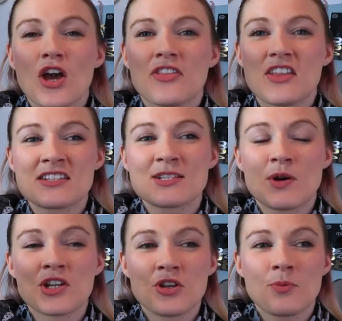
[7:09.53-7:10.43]
this is
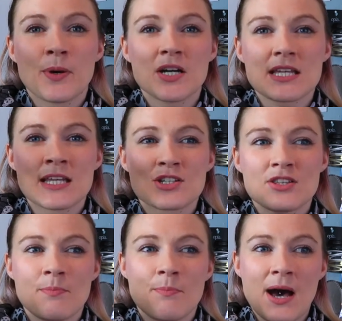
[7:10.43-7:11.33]
one you put into
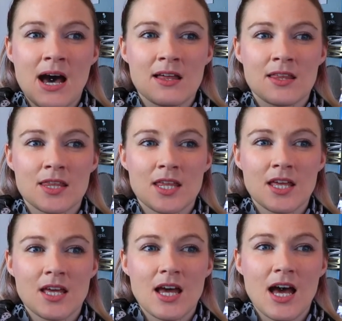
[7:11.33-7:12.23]
the bath
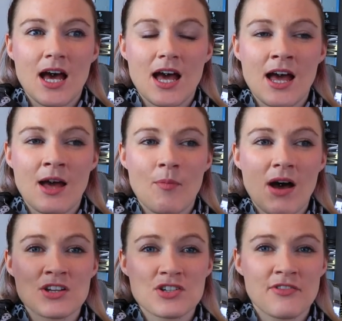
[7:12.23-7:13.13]

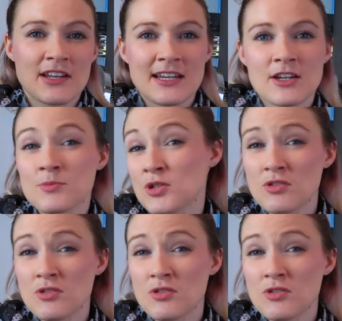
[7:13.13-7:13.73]
as you're filling it up.